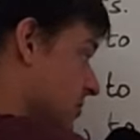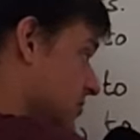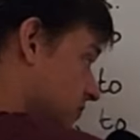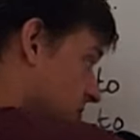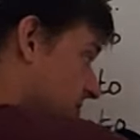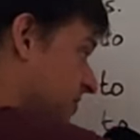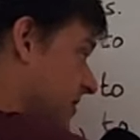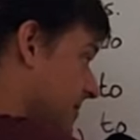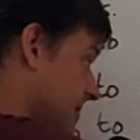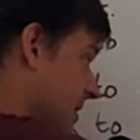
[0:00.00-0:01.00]
your troops
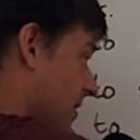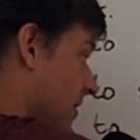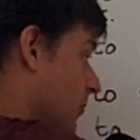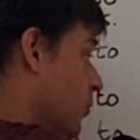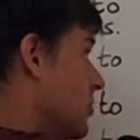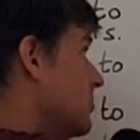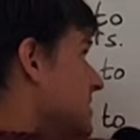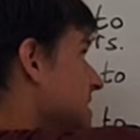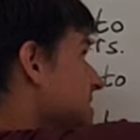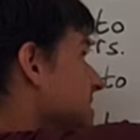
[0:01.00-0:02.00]
um, are
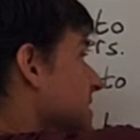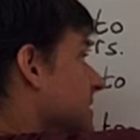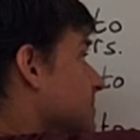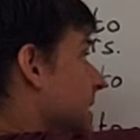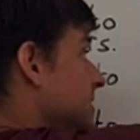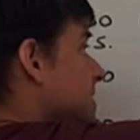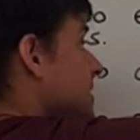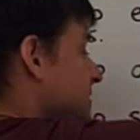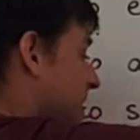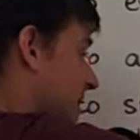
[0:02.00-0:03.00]
wounded in
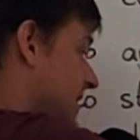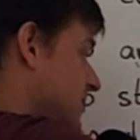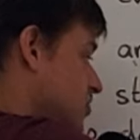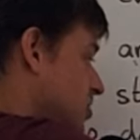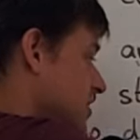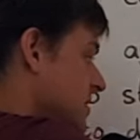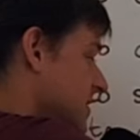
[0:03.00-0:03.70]
battle, they're injured